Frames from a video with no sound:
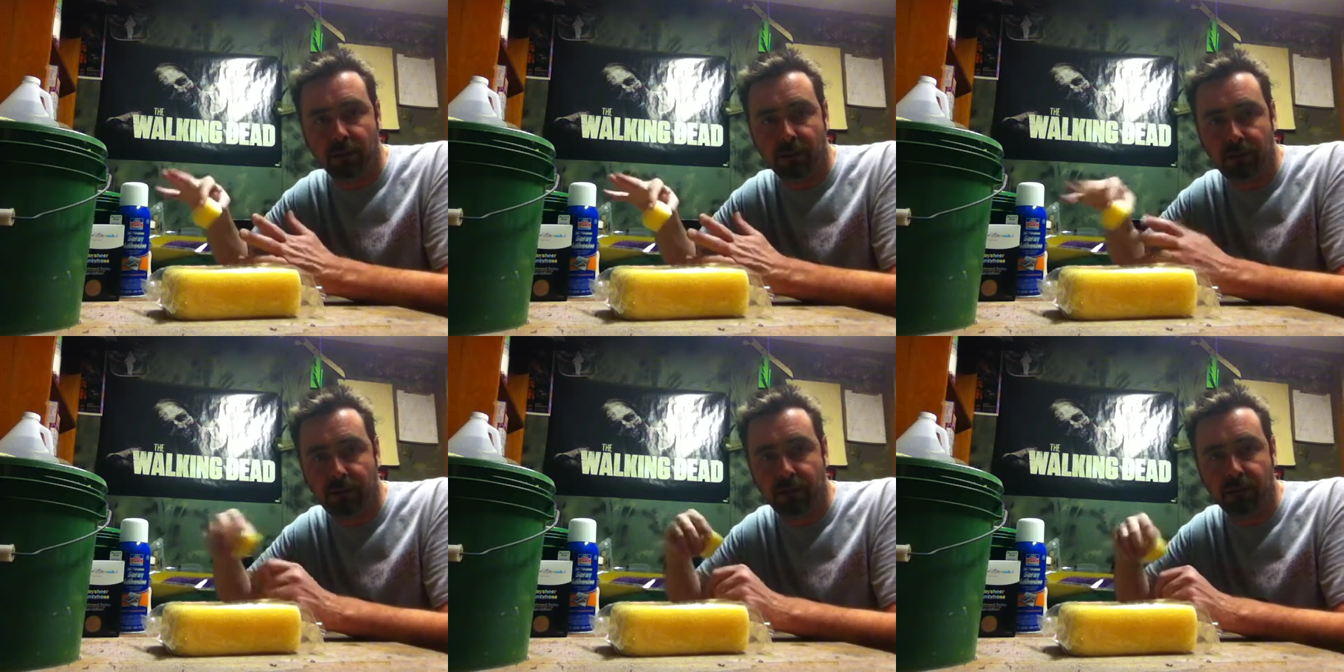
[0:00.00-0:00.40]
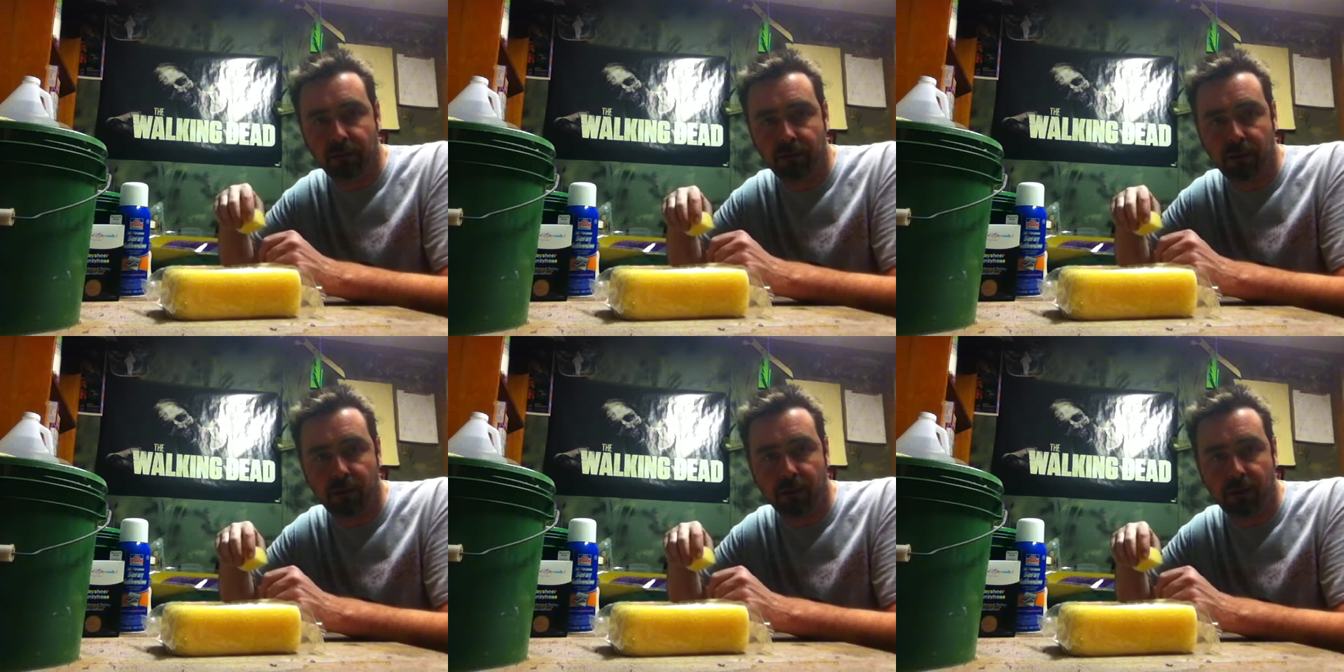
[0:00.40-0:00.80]

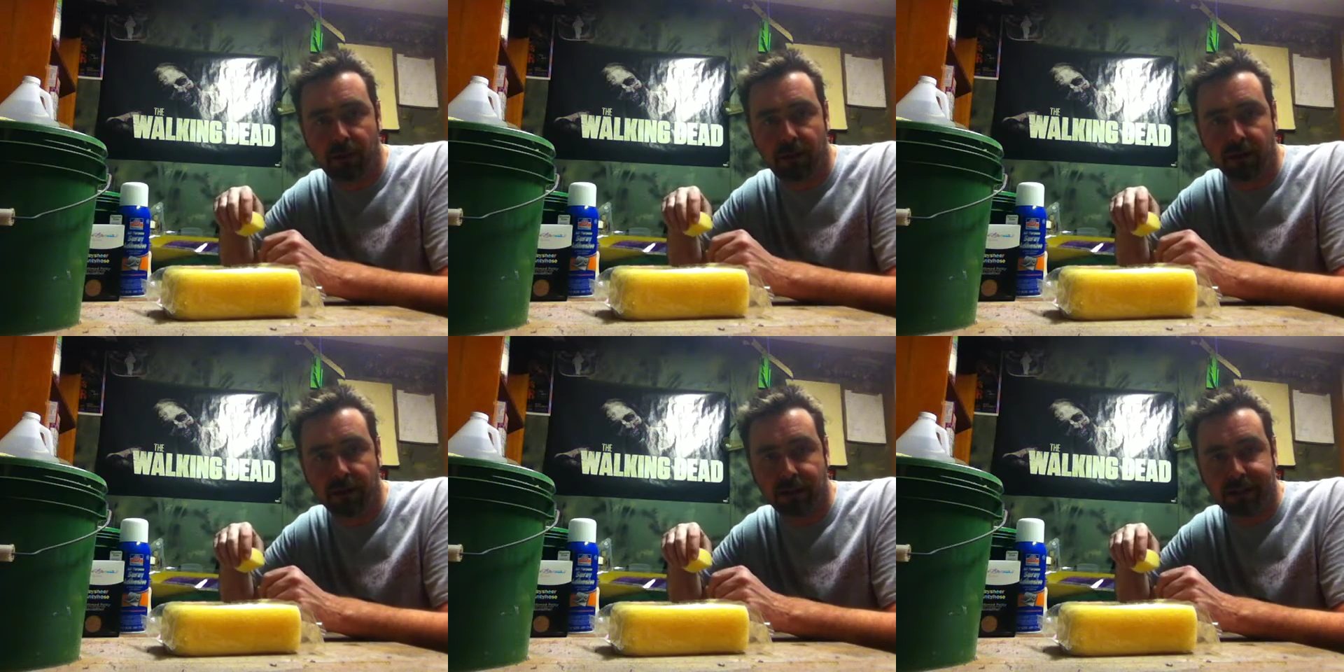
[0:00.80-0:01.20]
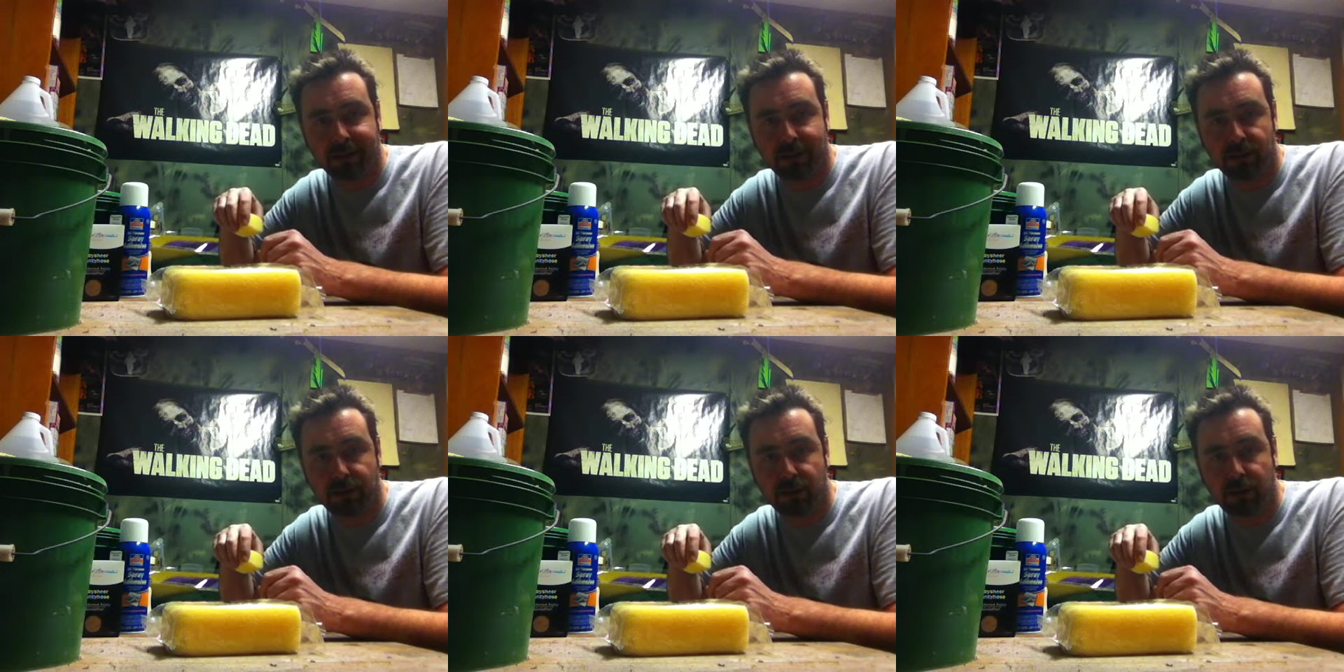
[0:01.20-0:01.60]
the process I'm
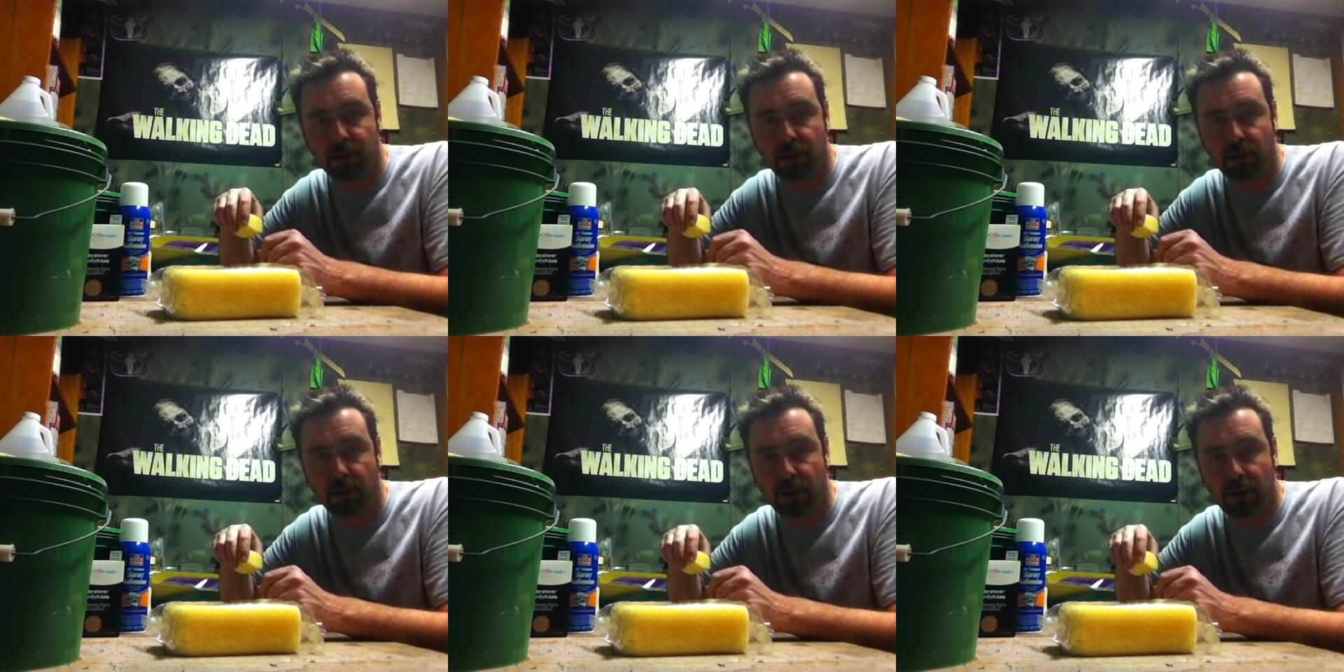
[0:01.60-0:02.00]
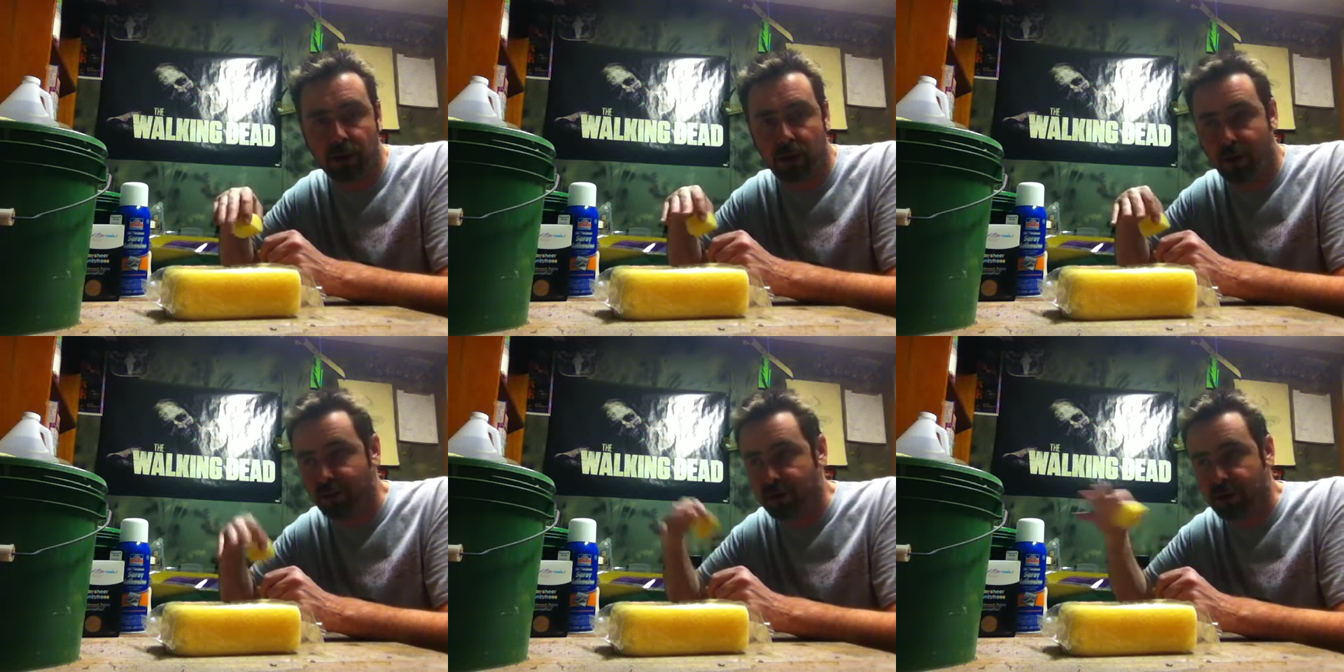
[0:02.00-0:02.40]
going to show you
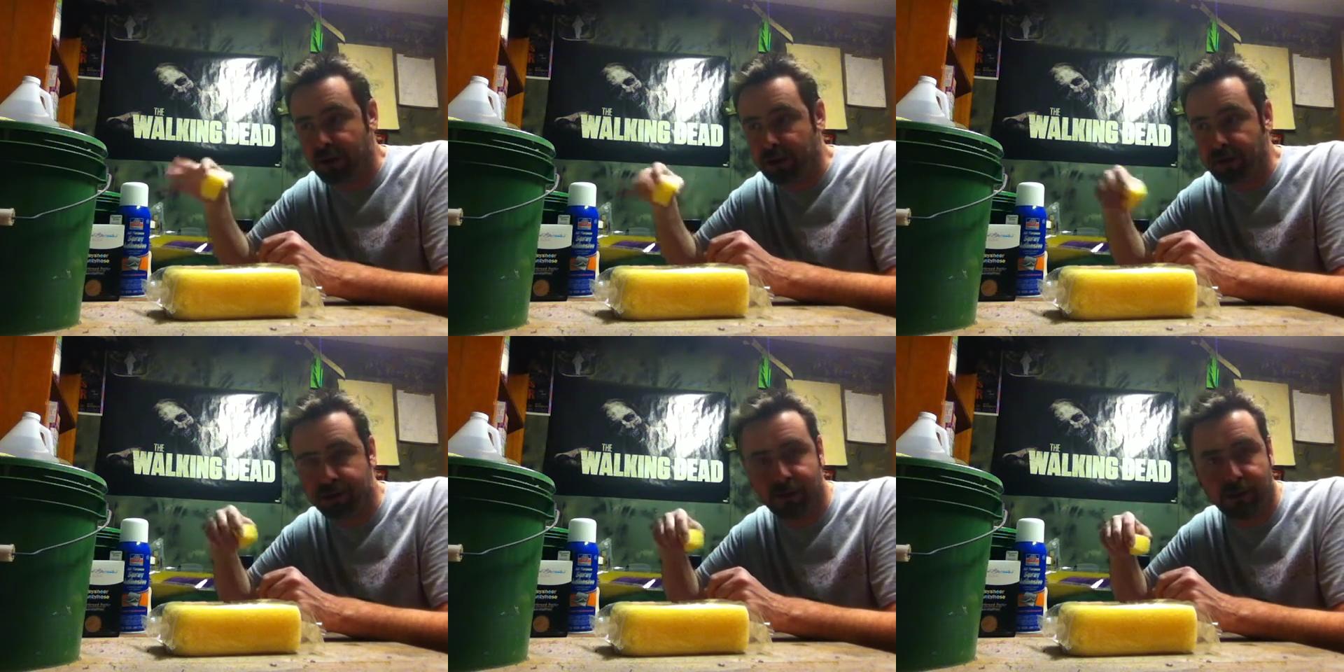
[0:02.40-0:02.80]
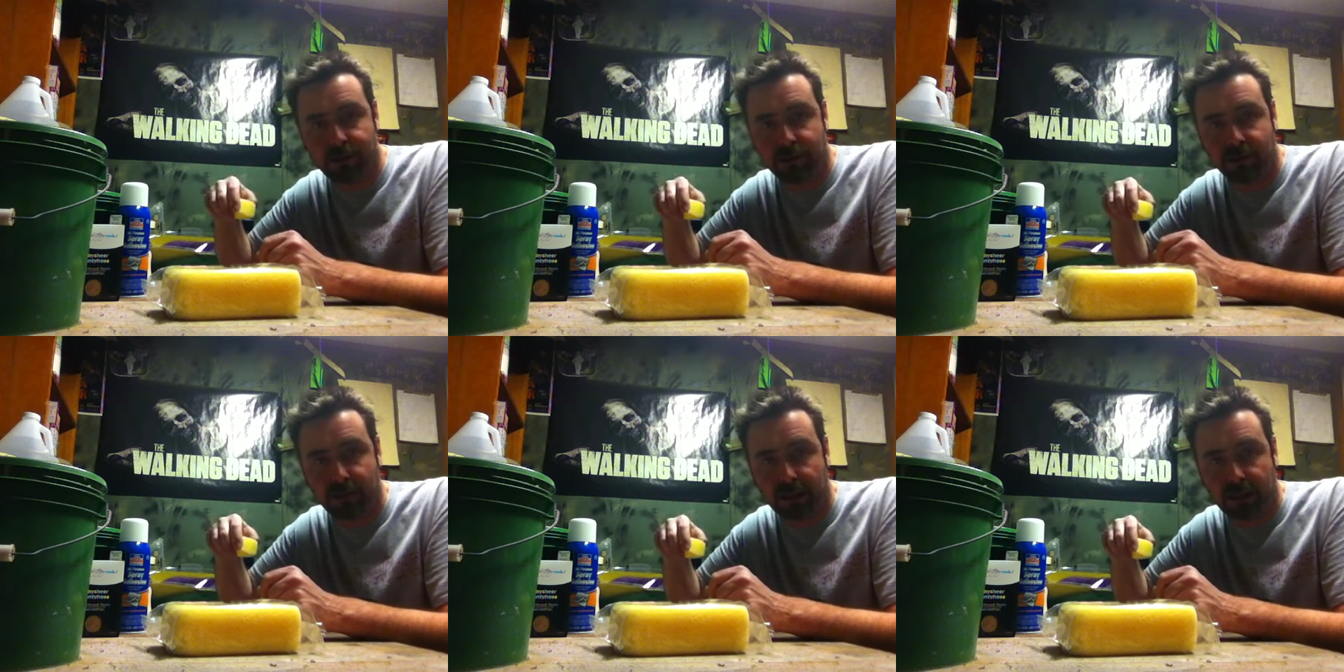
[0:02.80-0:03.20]
over the next series
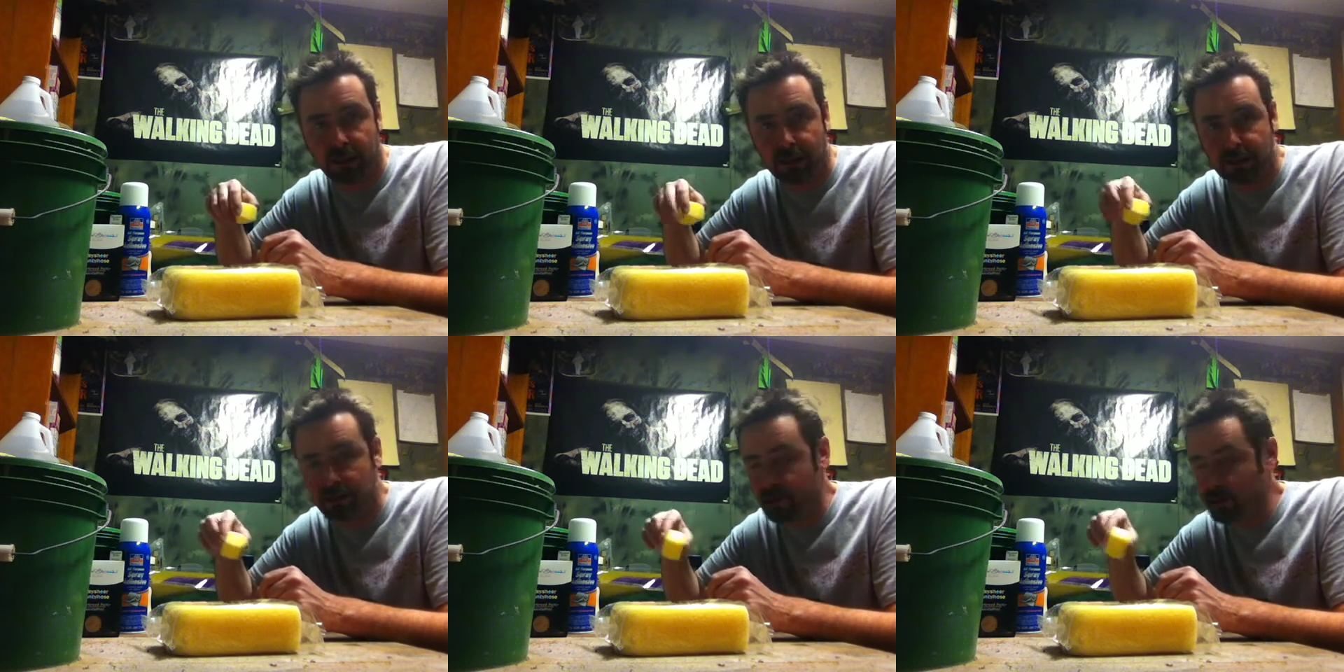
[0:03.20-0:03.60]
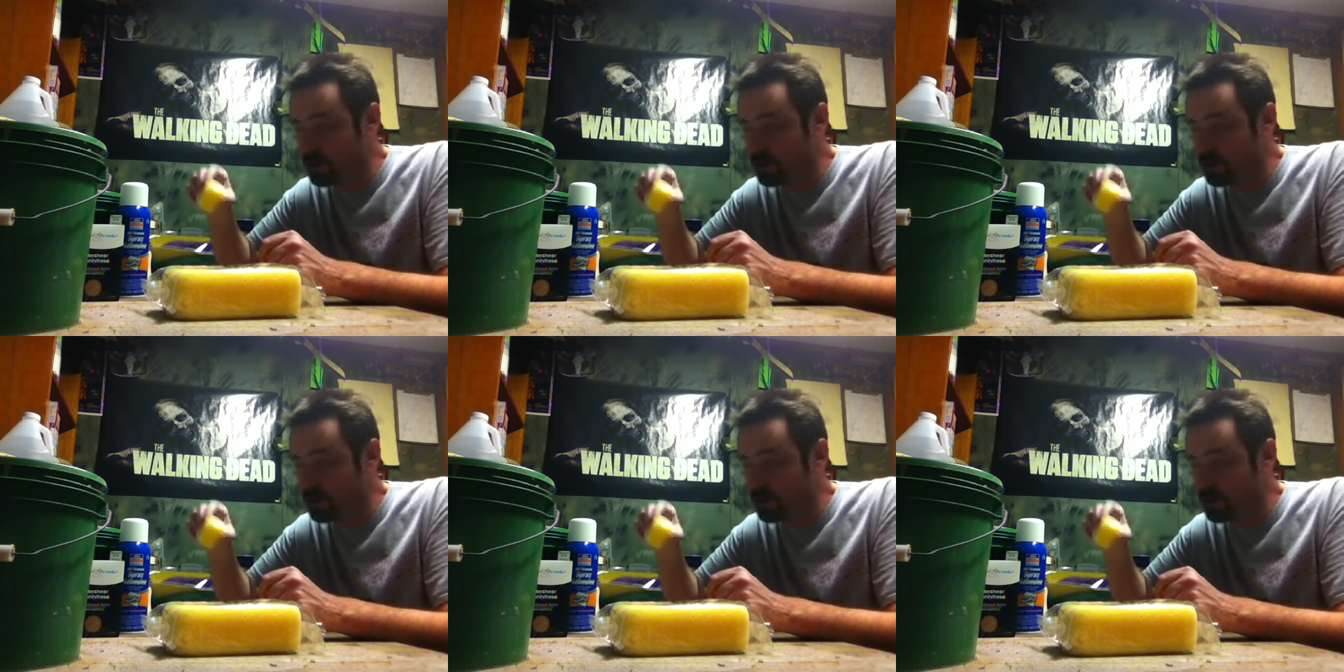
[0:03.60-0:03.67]
of videos.